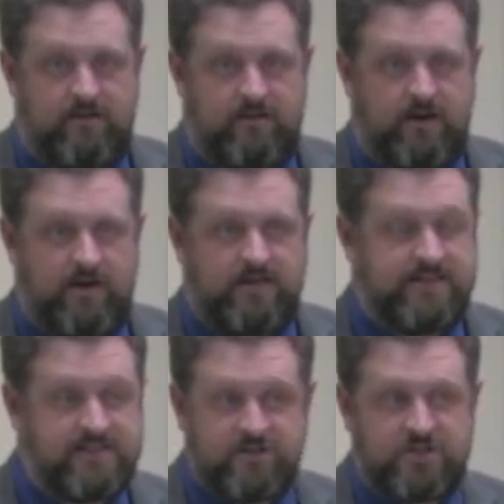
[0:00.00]
Okay? It
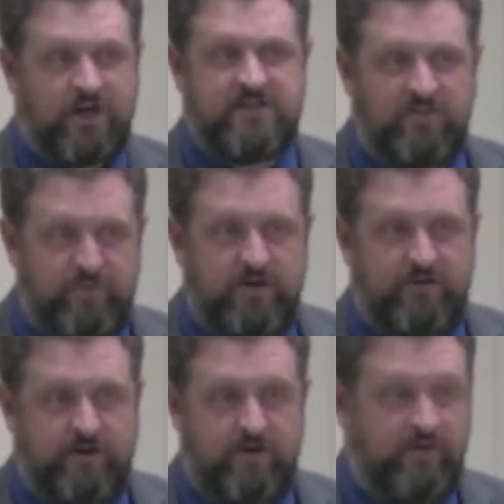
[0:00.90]
says they're sons of
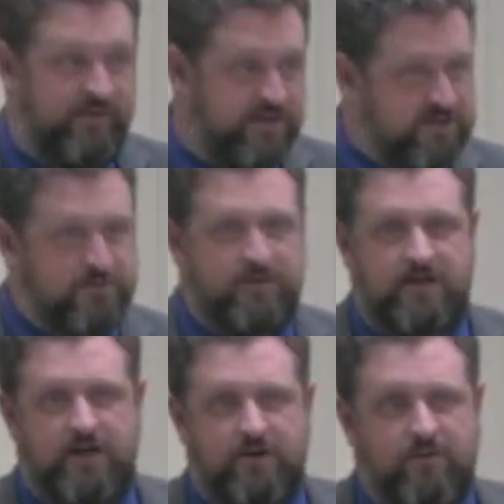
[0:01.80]
Belial, and this is what
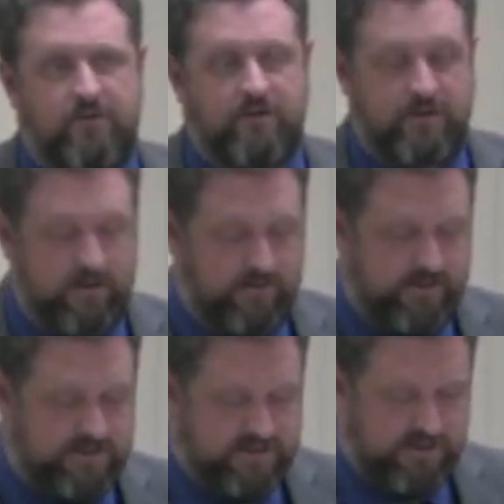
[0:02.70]
they do.
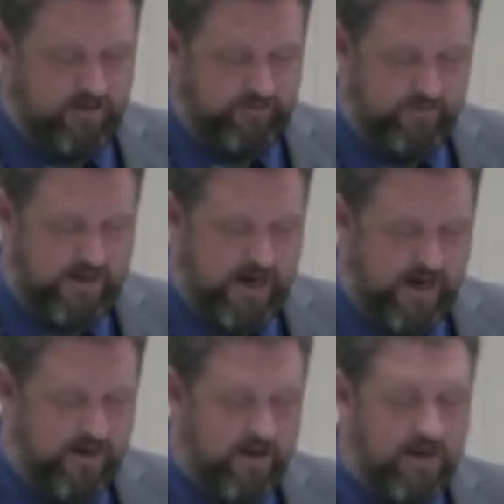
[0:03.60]
They steal from
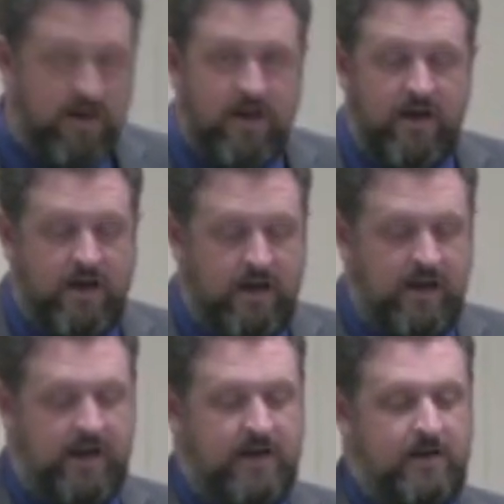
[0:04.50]
God.
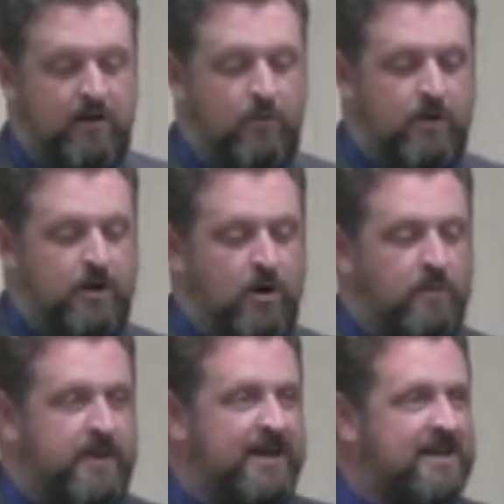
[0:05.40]
And, you know,
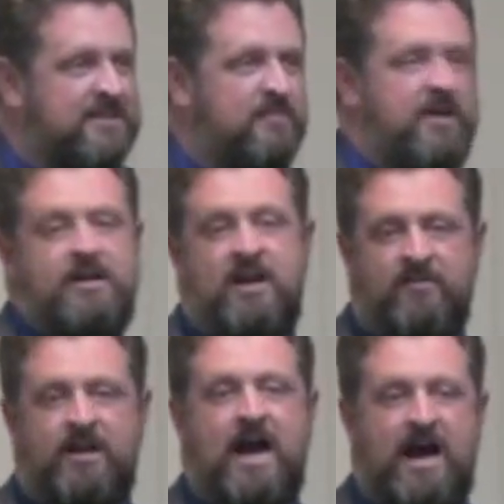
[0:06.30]
that doesn't mean that
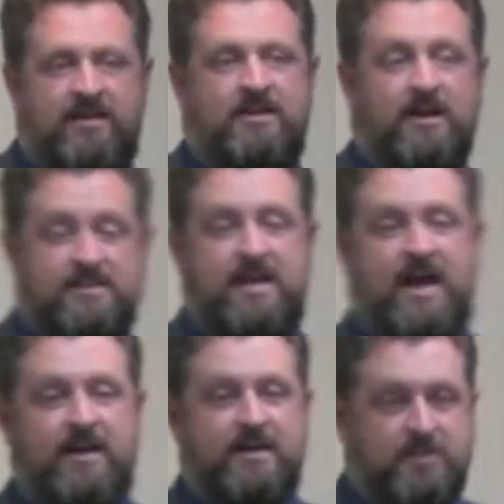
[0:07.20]
every guy that does
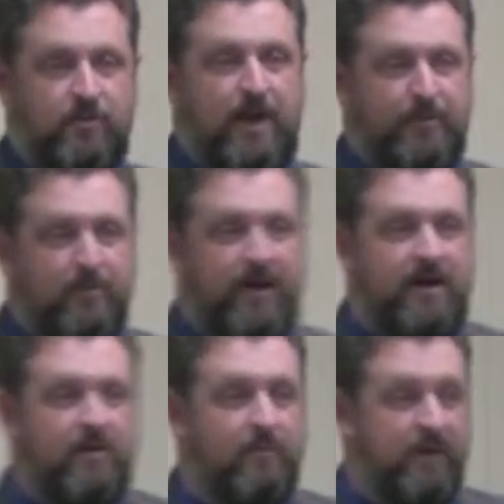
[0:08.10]
that is a
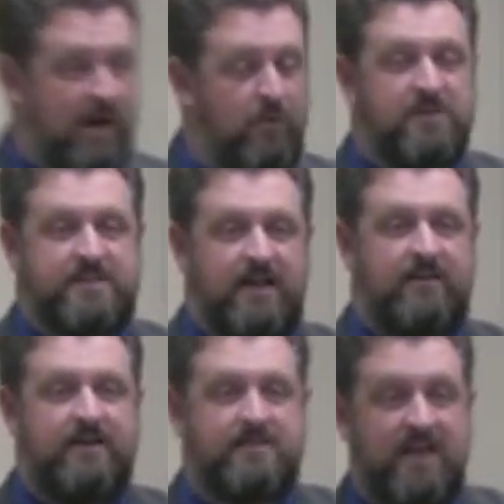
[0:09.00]
reprobate, but I will say
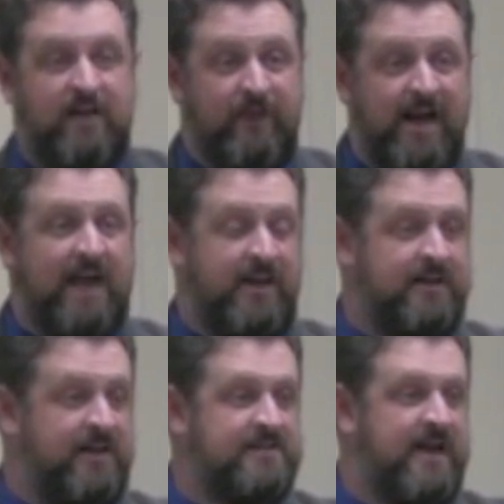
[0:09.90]
this. Every guy that
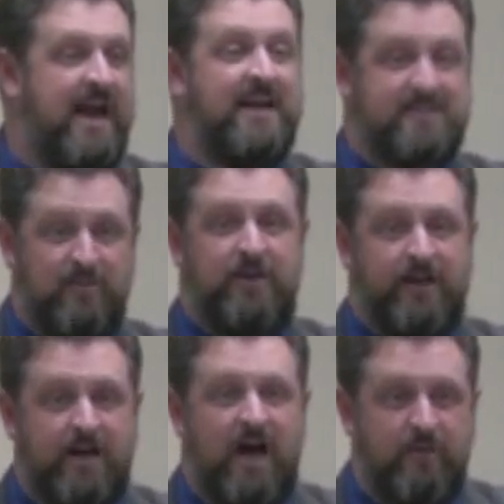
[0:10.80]
does that has something
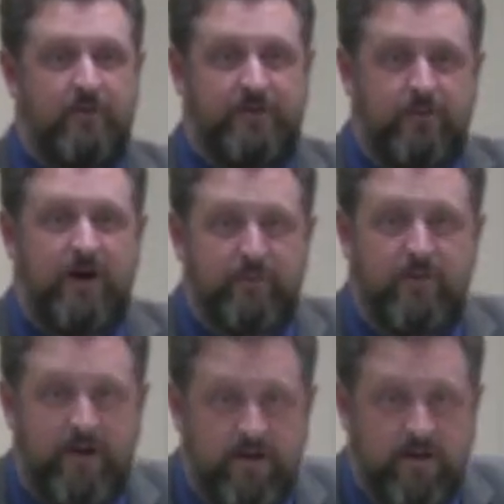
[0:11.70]
in common with a
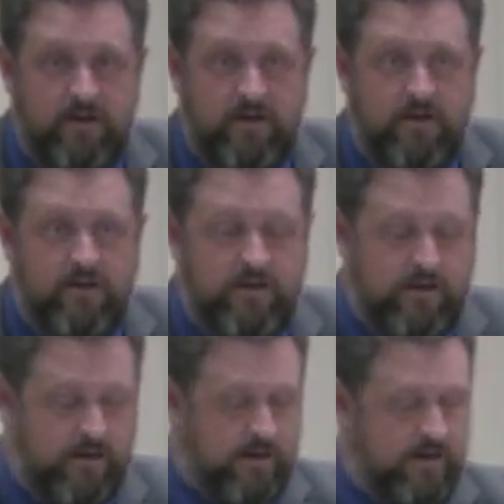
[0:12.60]
reprobate.
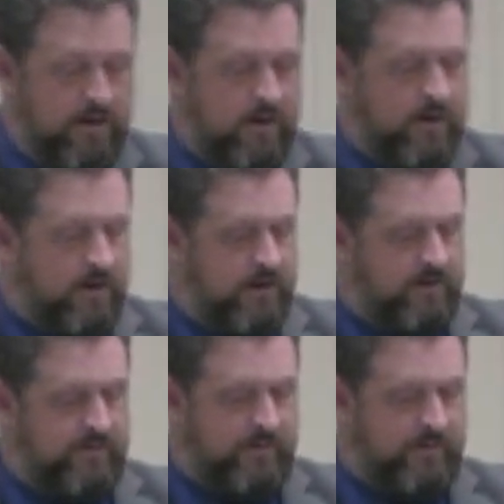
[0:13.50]
Right.